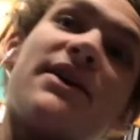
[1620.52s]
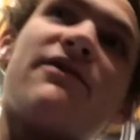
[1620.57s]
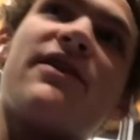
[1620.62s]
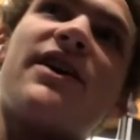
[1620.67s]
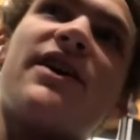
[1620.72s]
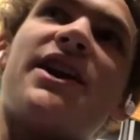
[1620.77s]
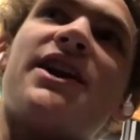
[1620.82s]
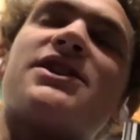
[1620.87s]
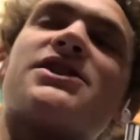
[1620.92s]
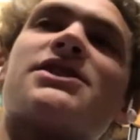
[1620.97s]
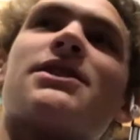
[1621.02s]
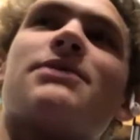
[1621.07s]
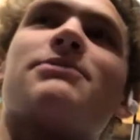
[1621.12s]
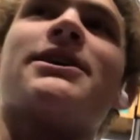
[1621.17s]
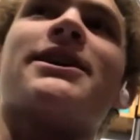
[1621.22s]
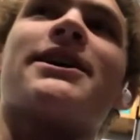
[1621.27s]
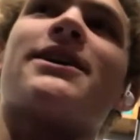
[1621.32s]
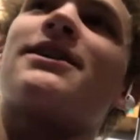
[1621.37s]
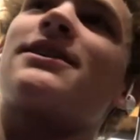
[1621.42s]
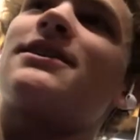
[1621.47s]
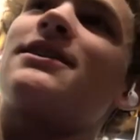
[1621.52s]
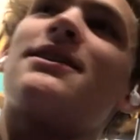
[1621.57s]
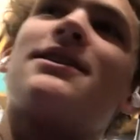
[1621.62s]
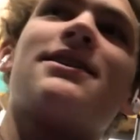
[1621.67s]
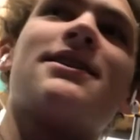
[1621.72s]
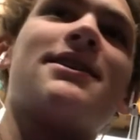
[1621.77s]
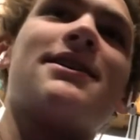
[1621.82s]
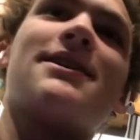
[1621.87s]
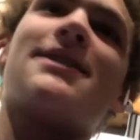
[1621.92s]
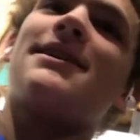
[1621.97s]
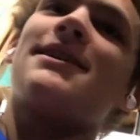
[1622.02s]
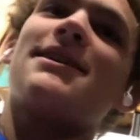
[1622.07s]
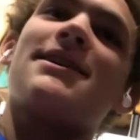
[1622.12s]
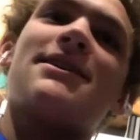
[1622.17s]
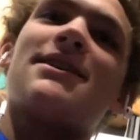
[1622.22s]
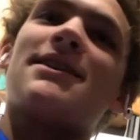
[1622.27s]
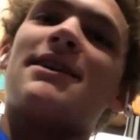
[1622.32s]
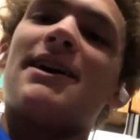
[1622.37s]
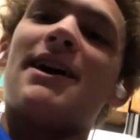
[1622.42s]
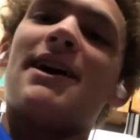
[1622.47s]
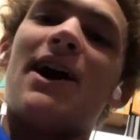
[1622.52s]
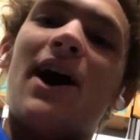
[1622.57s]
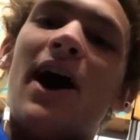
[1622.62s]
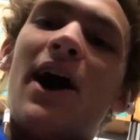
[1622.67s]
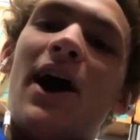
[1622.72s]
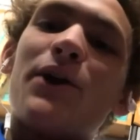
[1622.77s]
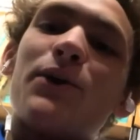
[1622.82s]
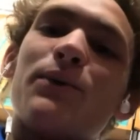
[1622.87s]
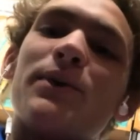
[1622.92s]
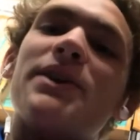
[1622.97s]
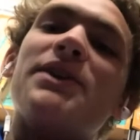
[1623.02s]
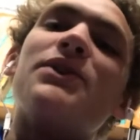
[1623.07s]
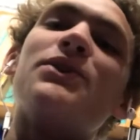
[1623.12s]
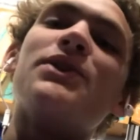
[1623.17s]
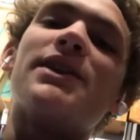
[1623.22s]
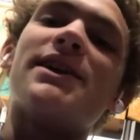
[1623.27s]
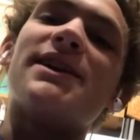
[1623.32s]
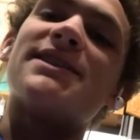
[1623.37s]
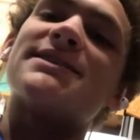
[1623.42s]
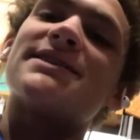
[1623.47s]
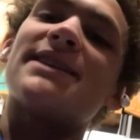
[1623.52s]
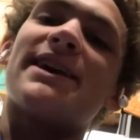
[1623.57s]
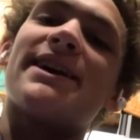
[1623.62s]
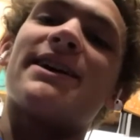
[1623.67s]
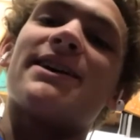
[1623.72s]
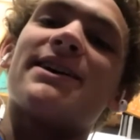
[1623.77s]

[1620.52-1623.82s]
finish, and I'm like, how do we do this? Like